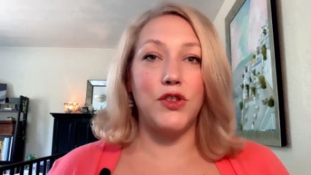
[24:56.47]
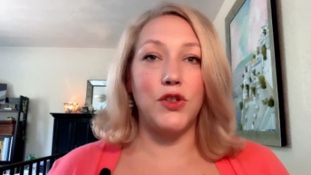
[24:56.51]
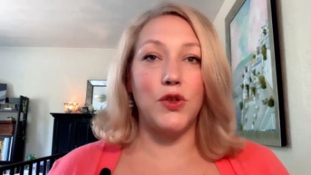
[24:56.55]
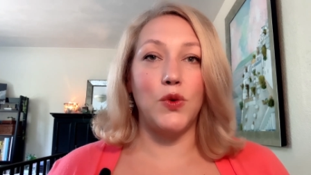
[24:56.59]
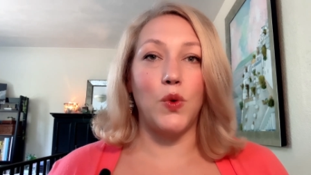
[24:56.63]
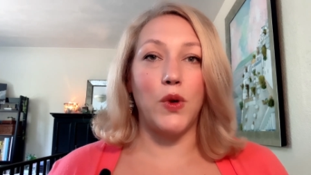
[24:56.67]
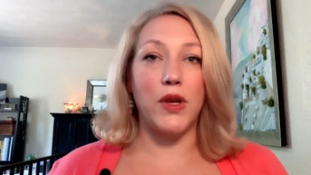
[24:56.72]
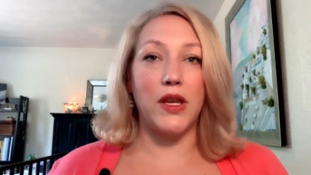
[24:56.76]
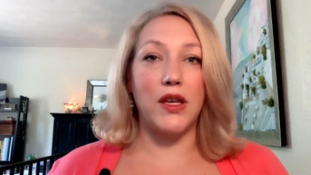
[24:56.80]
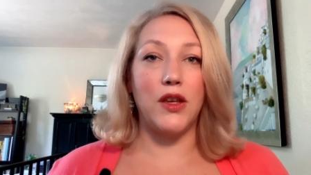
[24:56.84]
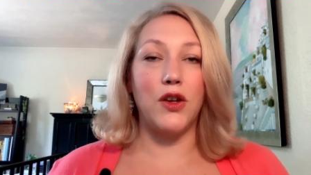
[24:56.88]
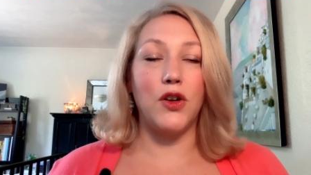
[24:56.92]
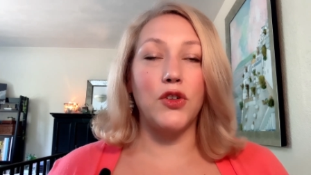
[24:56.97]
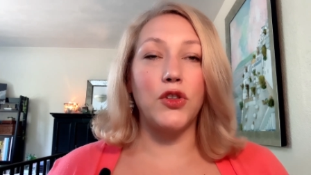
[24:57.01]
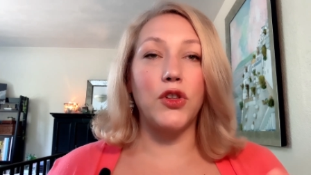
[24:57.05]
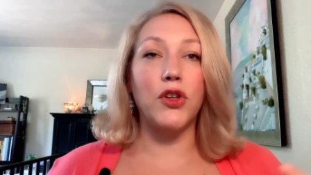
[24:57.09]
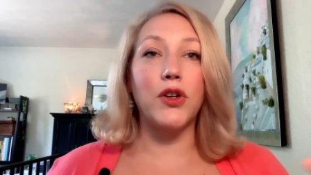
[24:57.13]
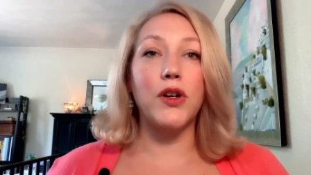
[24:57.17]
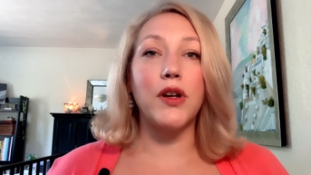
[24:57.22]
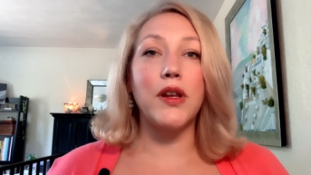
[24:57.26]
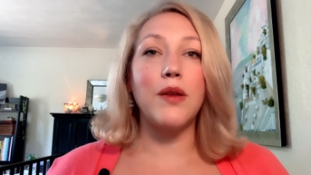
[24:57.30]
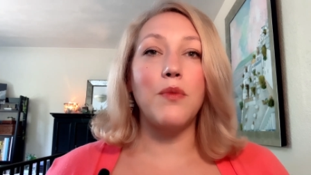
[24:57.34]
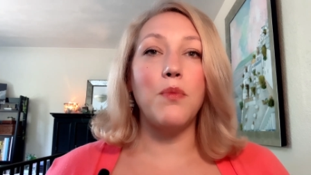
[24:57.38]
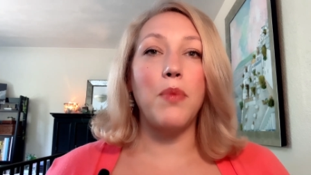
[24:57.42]
doing. You're
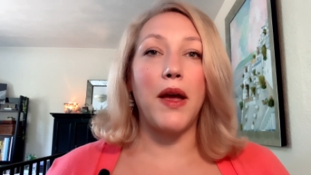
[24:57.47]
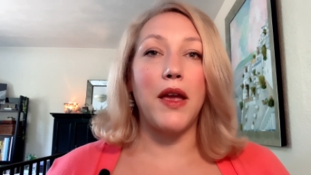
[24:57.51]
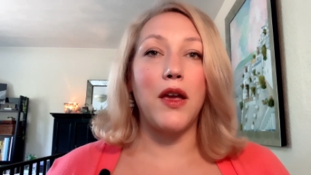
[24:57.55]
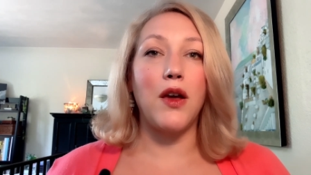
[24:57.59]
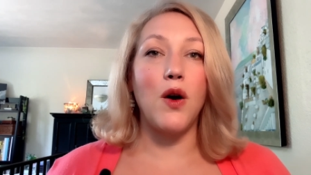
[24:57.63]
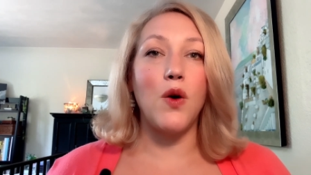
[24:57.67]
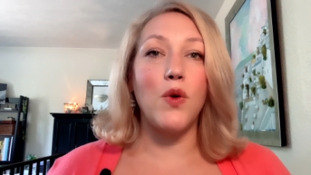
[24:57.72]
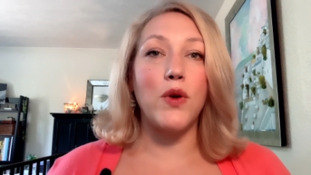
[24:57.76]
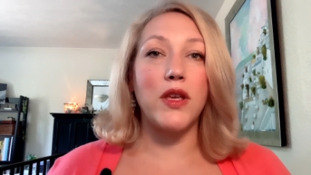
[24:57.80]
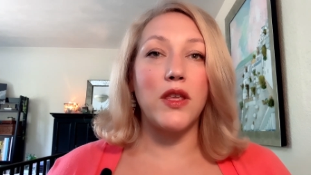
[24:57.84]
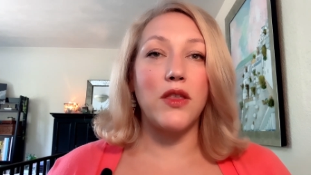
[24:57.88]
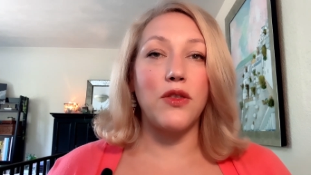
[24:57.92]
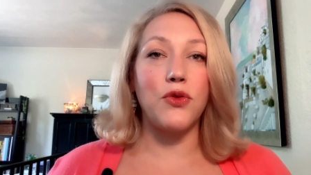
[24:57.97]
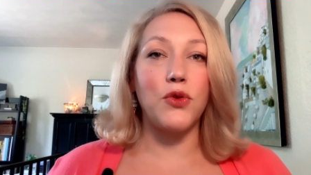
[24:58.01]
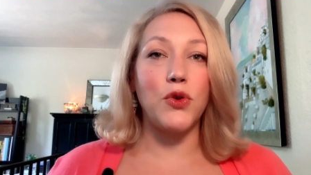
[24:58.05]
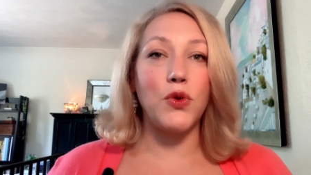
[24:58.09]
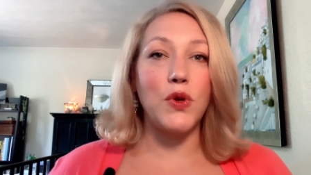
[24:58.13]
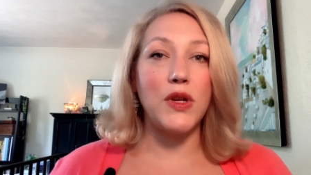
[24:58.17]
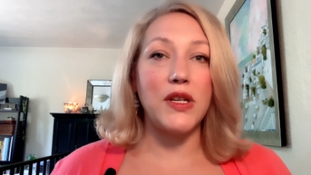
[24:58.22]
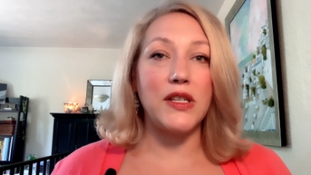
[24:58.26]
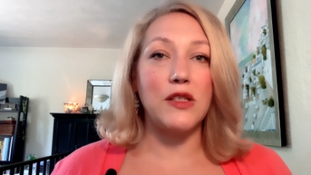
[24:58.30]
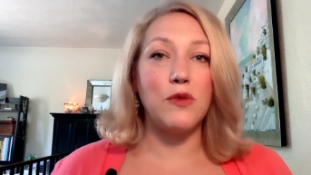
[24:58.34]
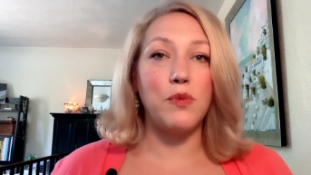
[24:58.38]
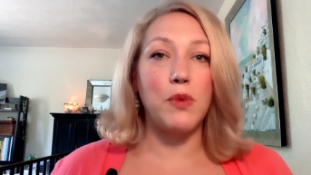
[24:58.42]
learning by going
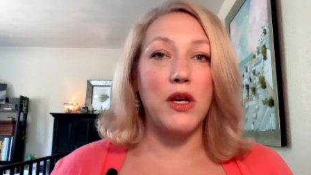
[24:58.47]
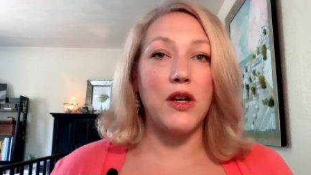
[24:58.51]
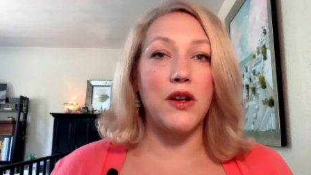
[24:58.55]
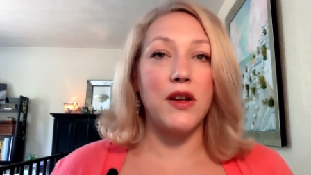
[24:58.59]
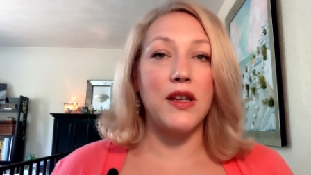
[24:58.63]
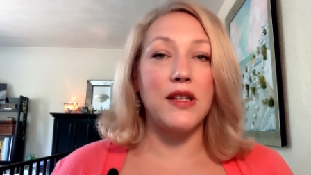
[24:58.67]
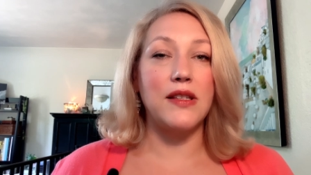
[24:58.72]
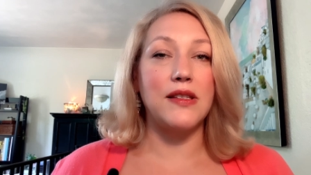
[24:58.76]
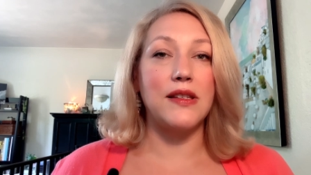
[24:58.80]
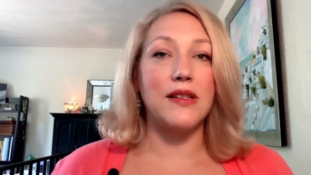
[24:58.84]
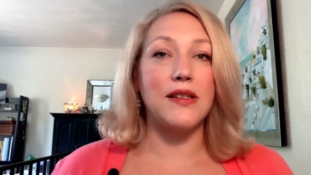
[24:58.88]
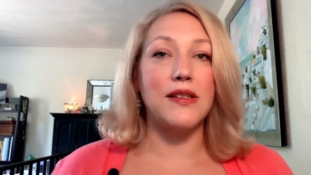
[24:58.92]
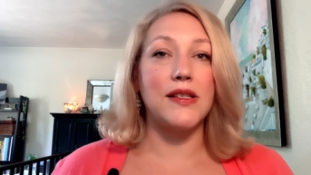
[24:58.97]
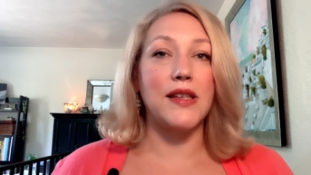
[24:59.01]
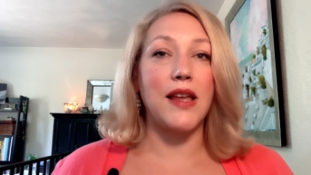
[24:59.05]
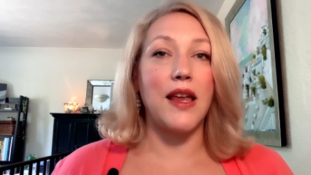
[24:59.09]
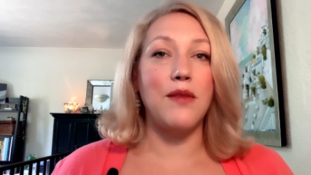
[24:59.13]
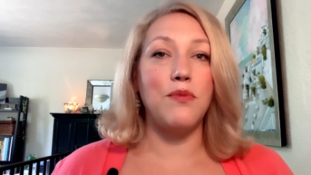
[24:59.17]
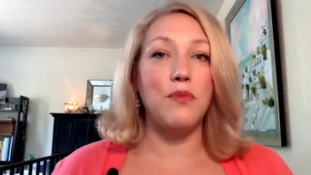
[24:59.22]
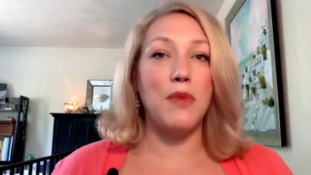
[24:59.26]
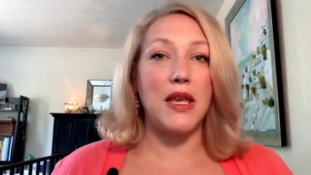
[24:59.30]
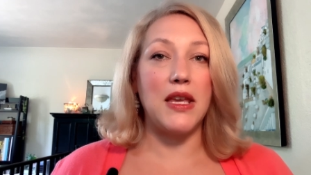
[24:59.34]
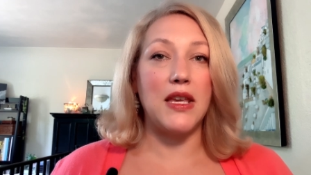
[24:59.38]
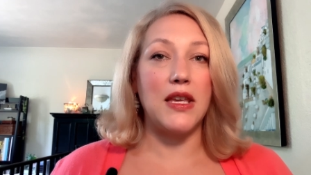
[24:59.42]
through experiences
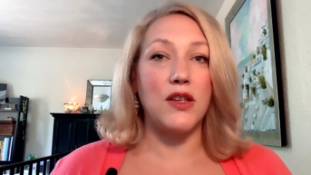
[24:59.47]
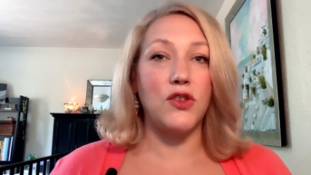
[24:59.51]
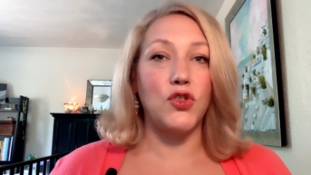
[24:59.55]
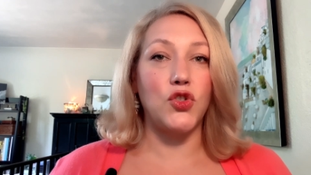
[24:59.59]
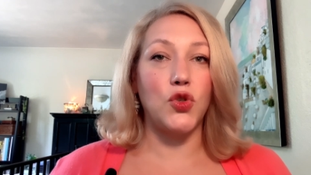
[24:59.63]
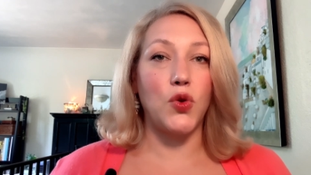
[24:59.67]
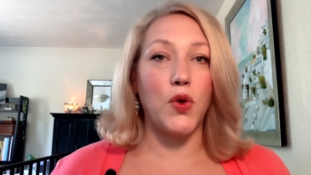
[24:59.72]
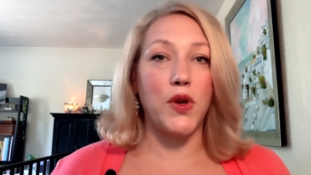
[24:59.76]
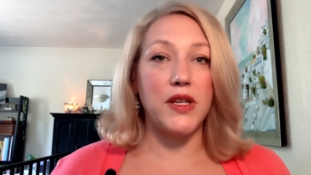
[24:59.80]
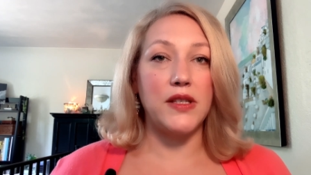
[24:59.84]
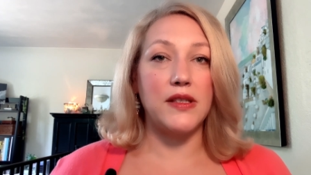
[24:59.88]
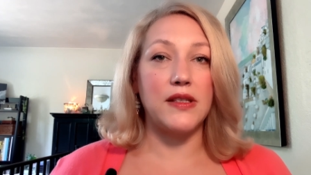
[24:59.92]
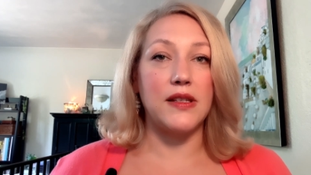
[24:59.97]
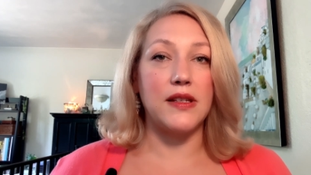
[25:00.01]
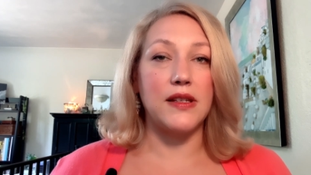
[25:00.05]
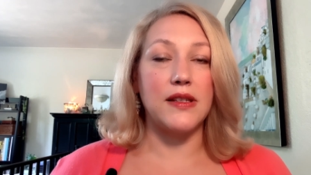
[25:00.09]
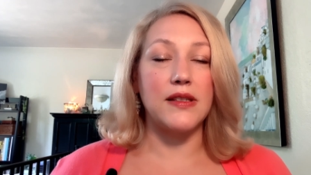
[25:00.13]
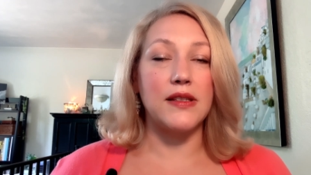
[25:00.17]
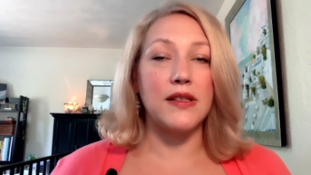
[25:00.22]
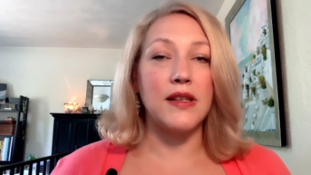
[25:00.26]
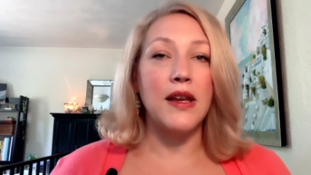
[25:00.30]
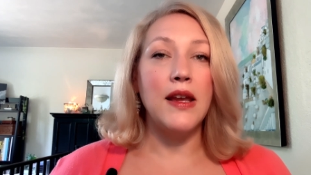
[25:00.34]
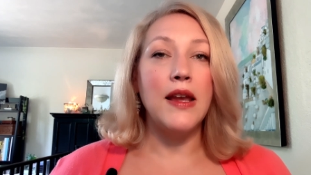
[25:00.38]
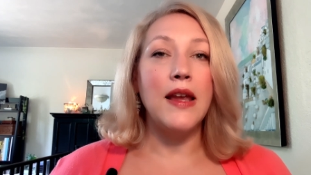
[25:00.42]
and making
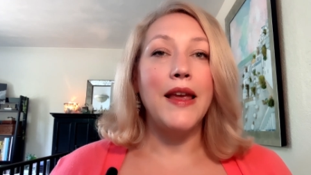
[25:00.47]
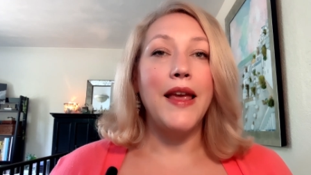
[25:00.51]
choices.